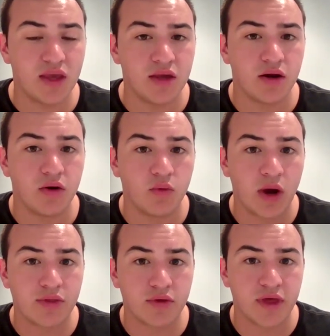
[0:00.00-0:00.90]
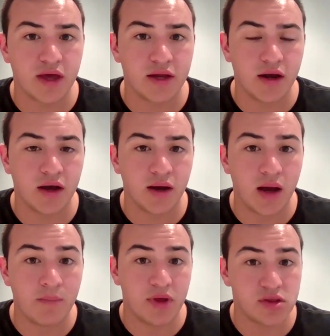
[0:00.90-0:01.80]

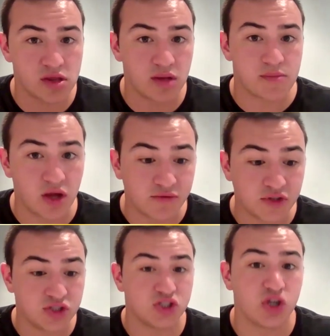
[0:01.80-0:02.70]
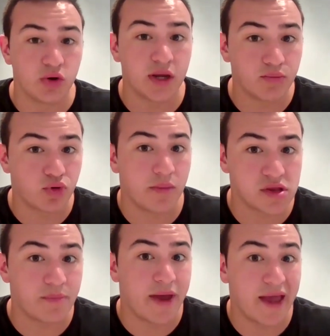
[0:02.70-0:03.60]
a business himself just insuring and
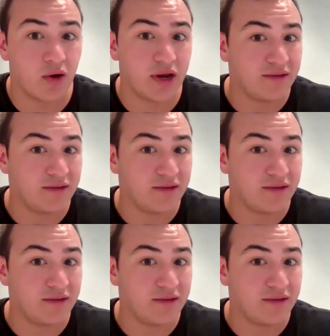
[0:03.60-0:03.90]
promising to pay out,